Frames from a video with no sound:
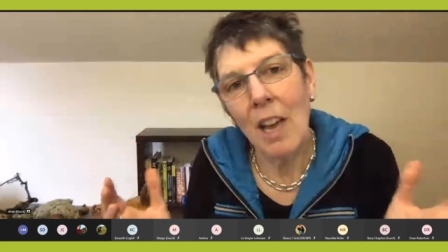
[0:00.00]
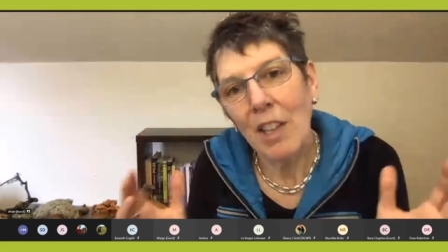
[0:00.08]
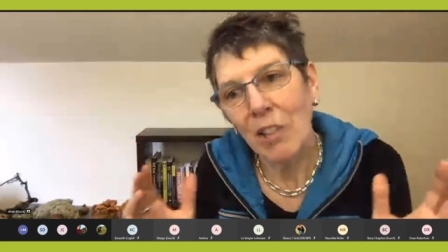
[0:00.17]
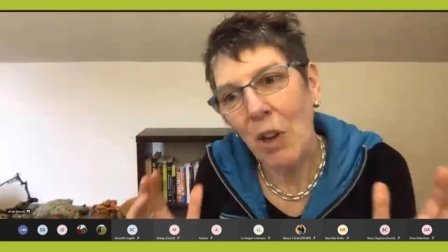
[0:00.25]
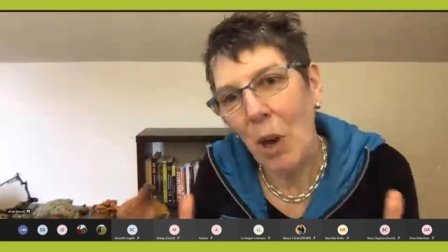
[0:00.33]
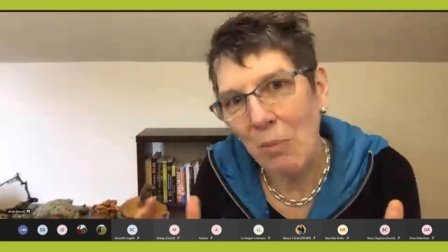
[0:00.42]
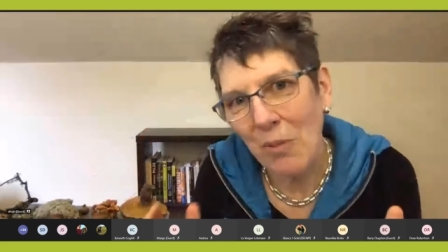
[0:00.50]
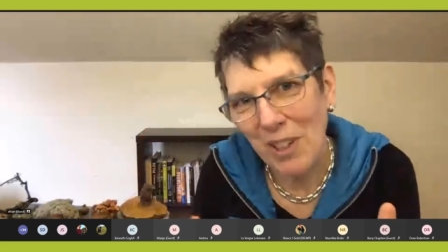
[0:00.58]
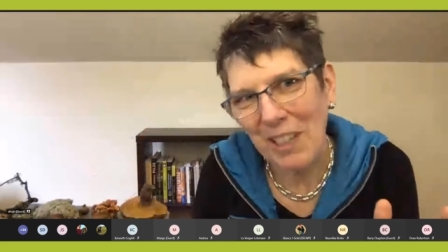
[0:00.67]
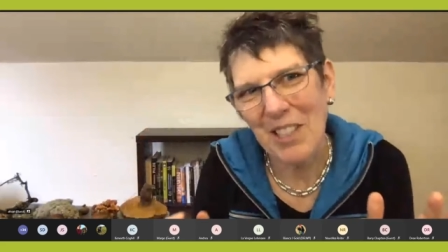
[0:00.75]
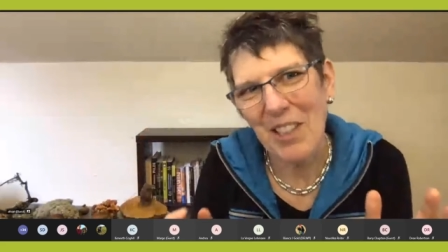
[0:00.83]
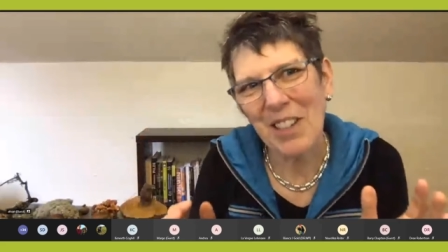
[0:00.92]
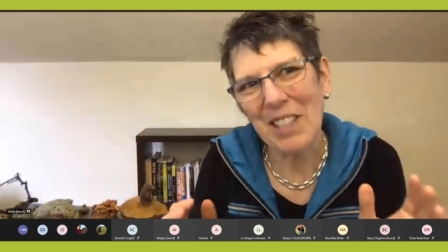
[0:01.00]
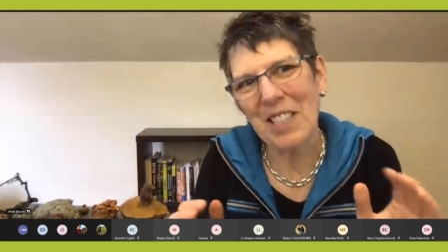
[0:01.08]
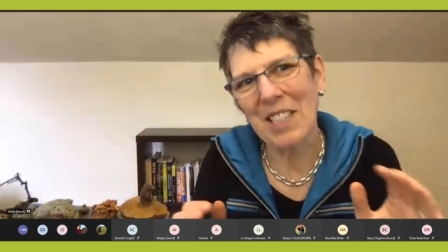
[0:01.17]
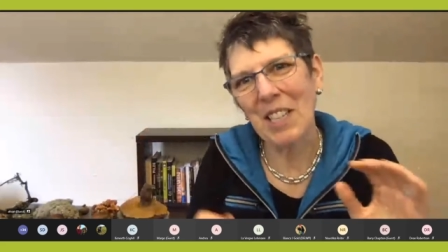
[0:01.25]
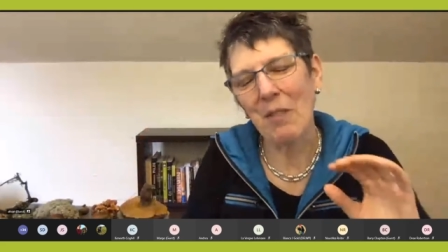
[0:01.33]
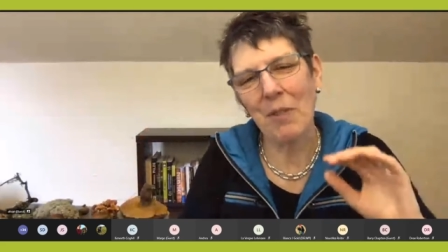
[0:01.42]
So I'm very excited
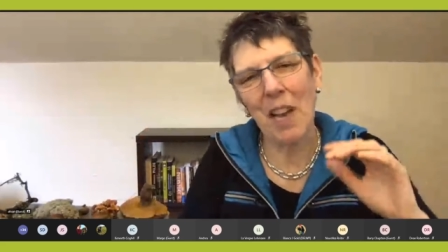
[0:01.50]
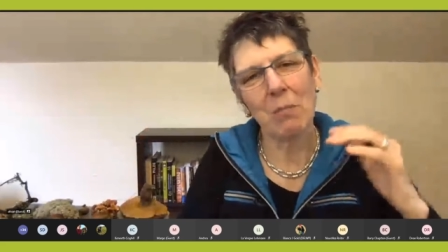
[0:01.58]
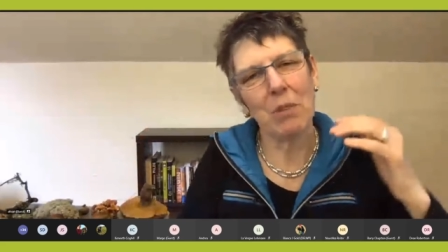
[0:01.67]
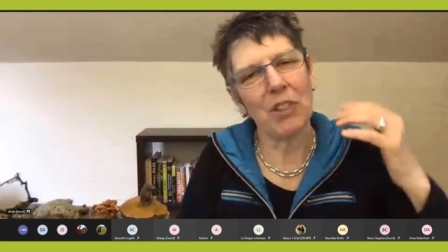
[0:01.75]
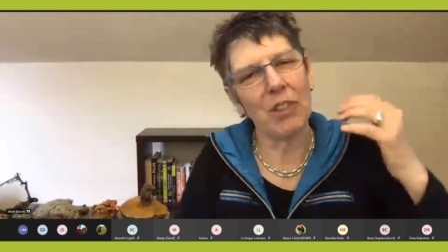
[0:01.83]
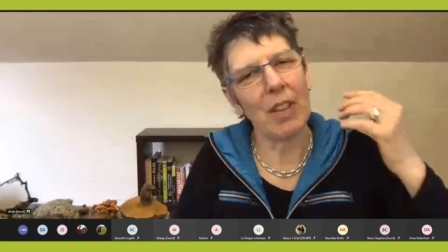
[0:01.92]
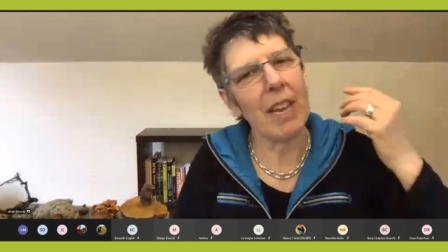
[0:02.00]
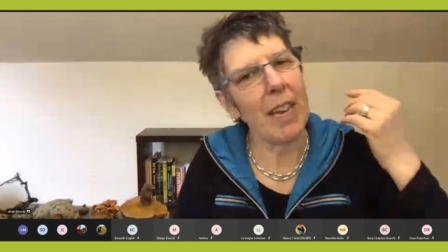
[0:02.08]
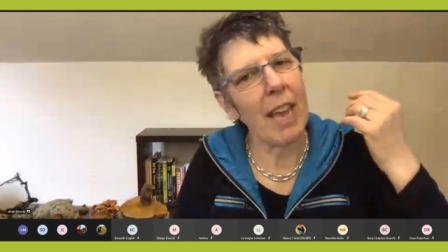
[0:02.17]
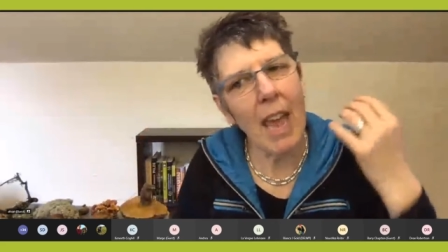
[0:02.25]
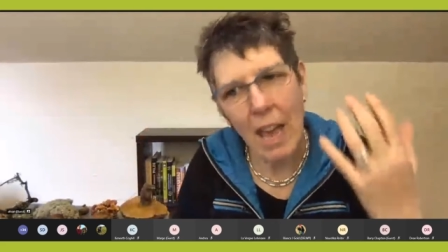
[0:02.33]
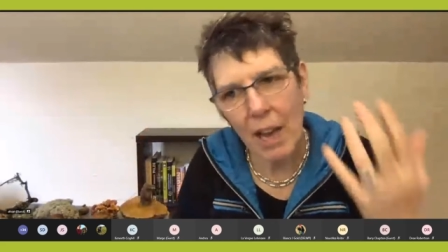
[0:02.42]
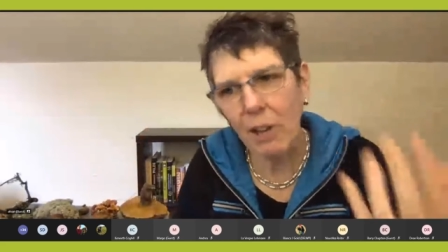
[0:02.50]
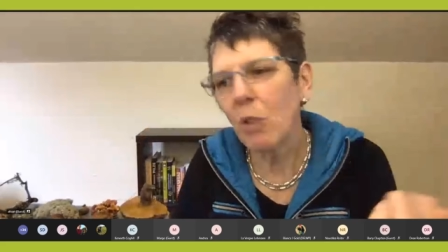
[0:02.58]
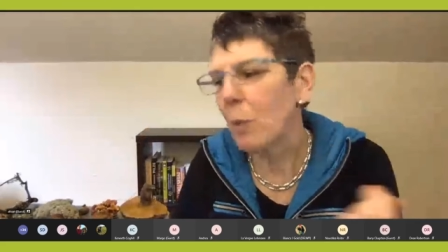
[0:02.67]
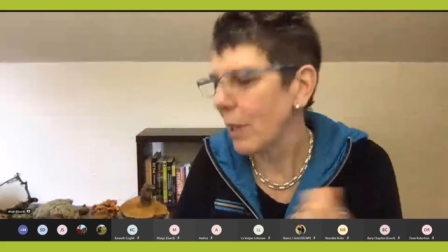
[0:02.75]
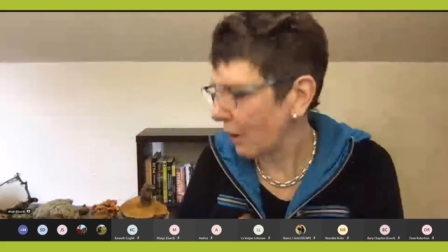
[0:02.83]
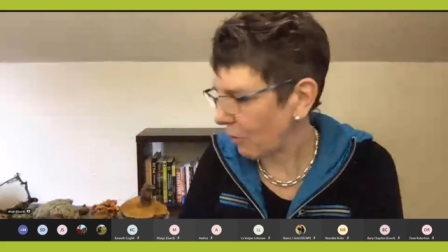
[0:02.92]
to see farmers saying, how
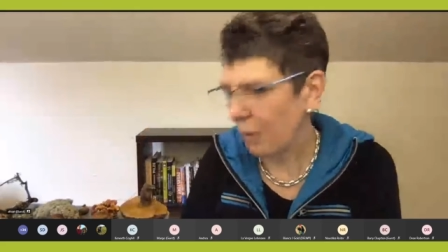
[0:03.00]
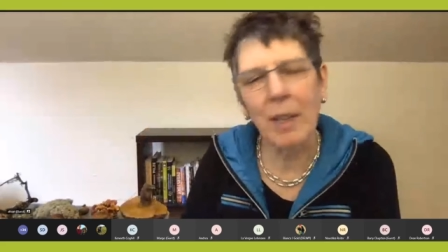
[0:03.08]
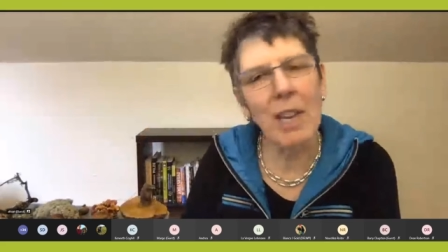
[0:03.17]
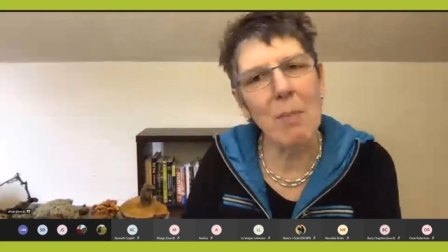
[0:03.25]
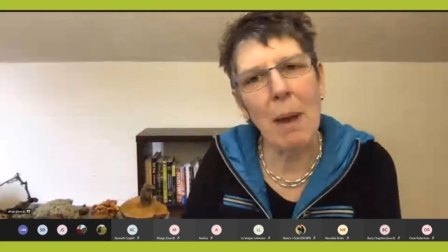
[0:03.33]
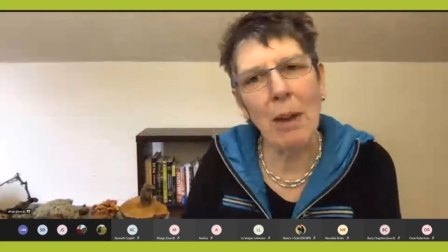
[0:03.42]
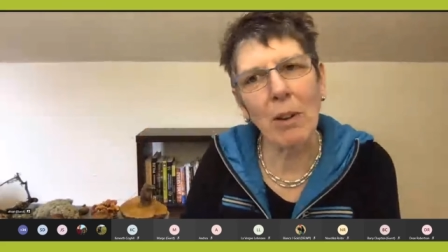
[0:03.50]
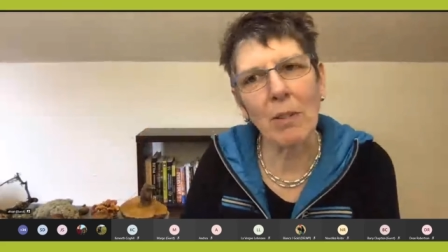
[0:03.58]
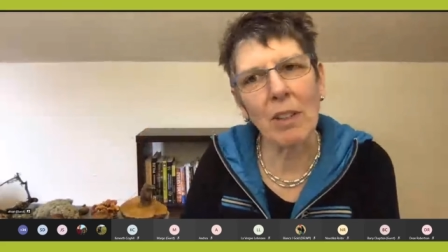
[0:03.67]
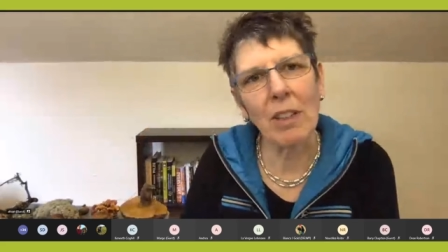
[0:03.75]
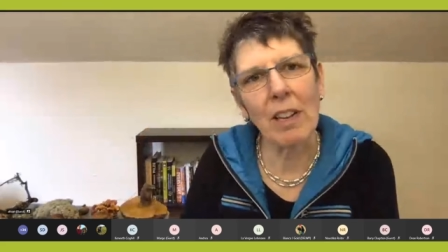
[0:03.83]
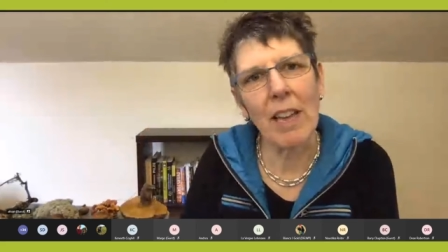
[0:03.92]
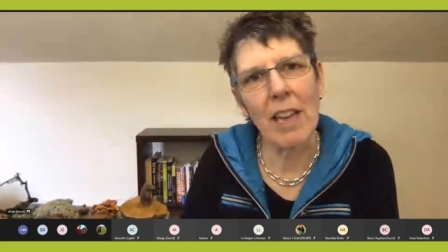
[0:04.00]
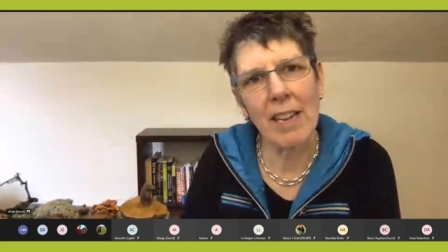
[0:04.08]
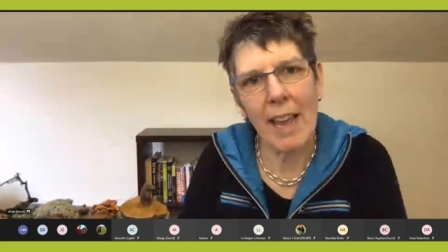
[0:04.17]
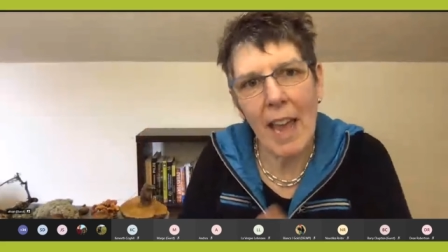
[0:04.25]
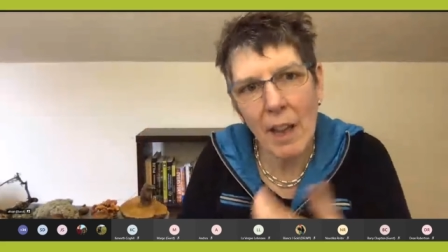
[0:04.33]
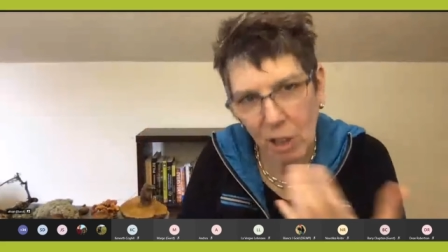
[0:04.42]
can we get fungi back on the land?
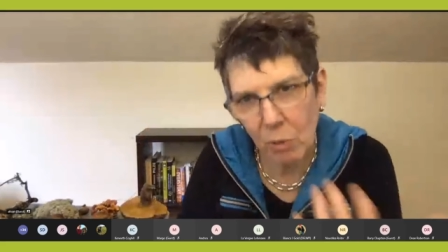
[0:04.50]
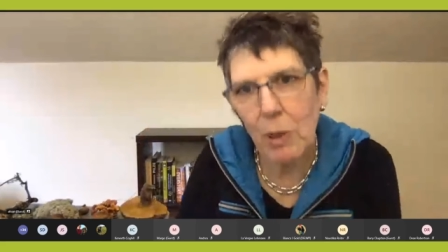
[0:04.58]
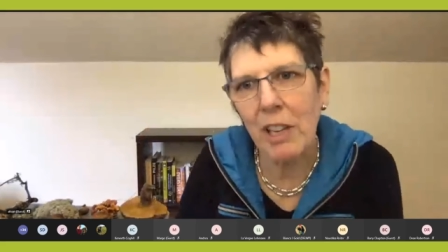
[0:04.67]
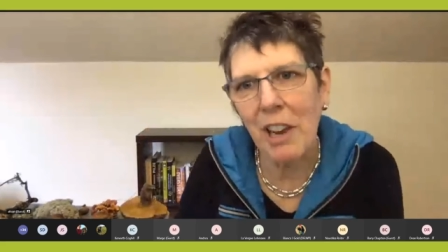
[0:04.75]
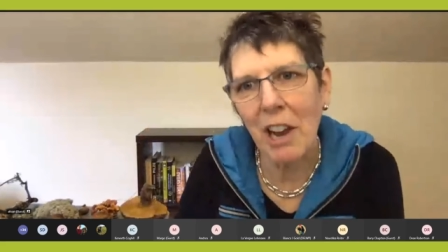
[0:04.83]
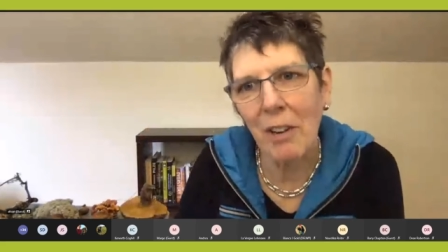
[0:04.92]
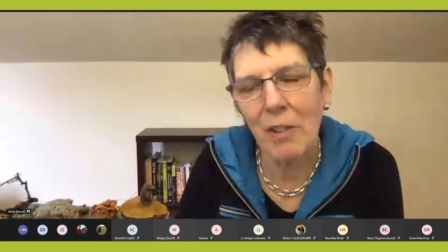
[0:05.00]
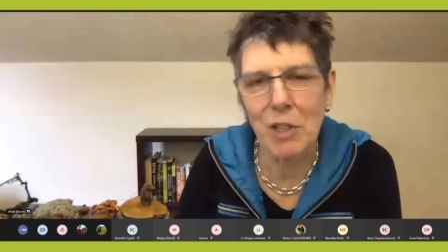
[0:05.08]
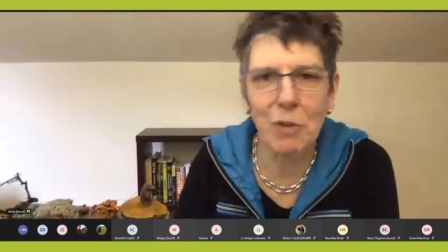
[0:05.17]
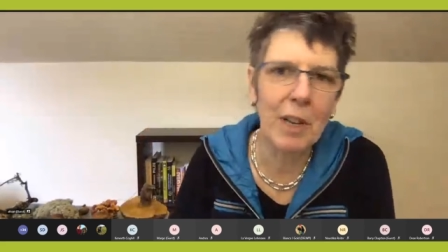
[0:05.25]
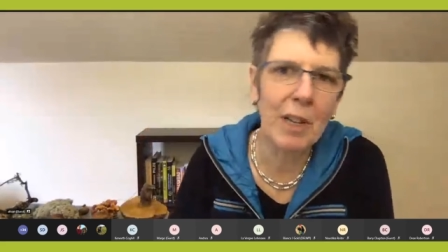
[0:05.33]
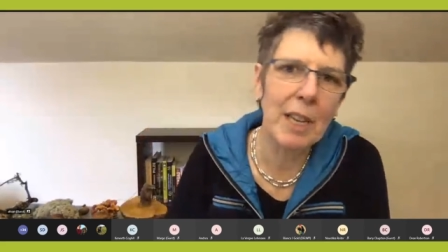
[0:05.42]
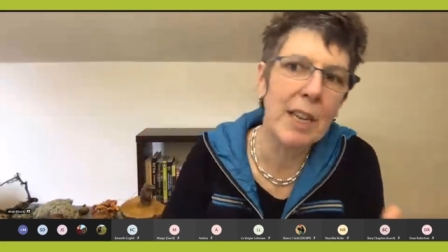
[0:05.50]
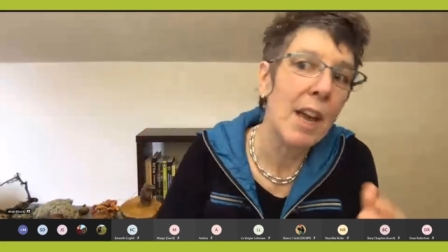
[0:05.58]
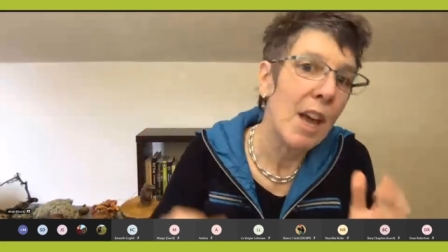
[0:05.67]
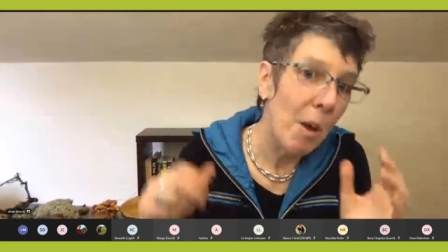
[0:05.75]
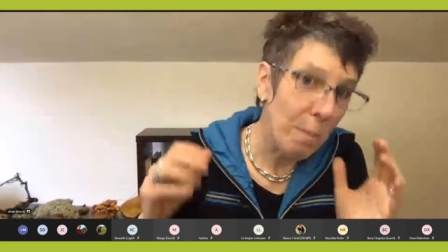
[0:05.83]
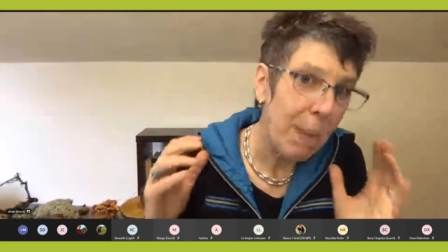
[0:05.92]
How can we encourage fungi
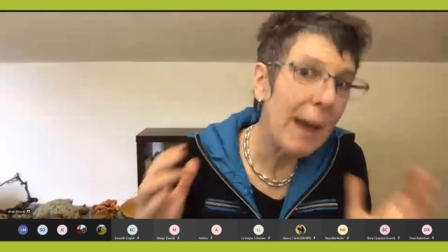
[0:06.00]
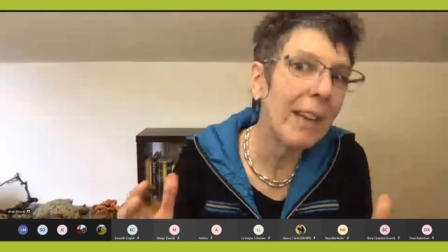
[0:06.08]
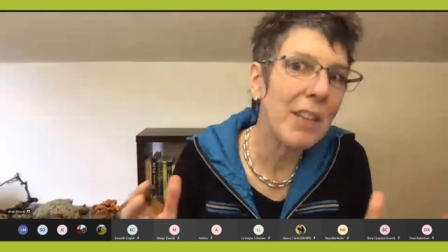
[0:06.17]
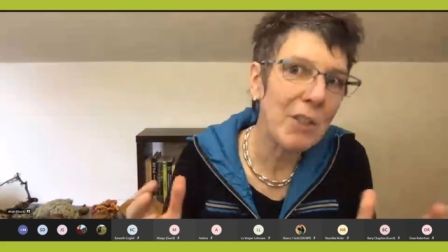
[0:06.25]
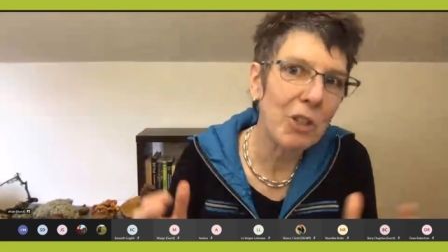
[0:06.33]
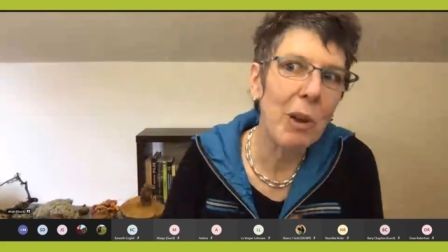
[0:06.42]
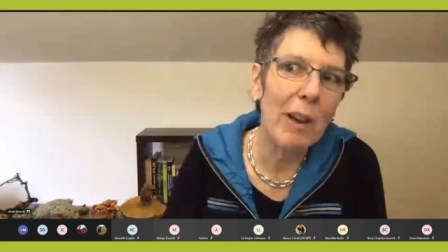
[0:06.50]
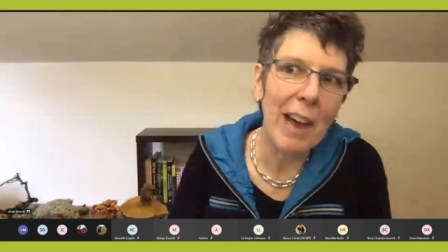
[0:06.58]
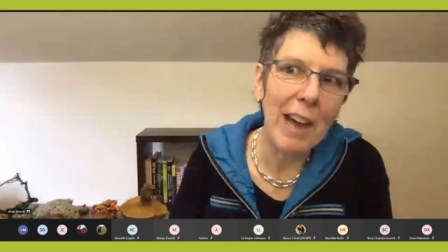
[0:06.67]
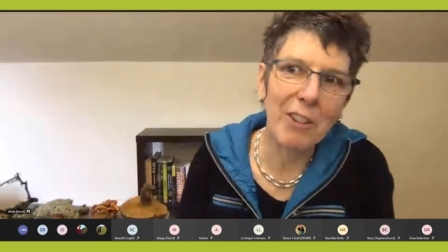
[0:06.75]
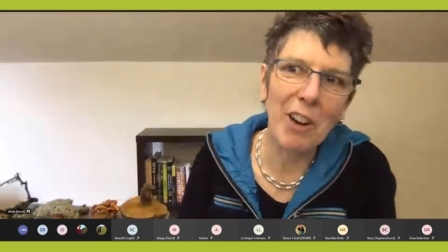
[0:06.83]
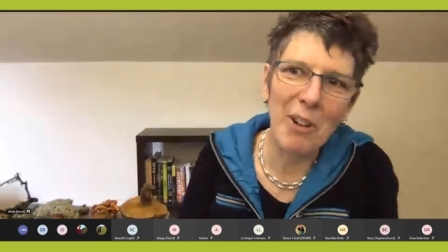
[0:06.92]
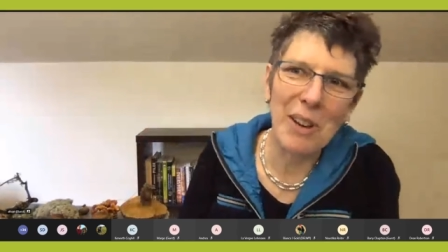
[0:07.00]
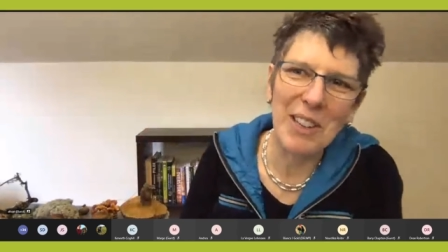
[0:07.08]
back into our agro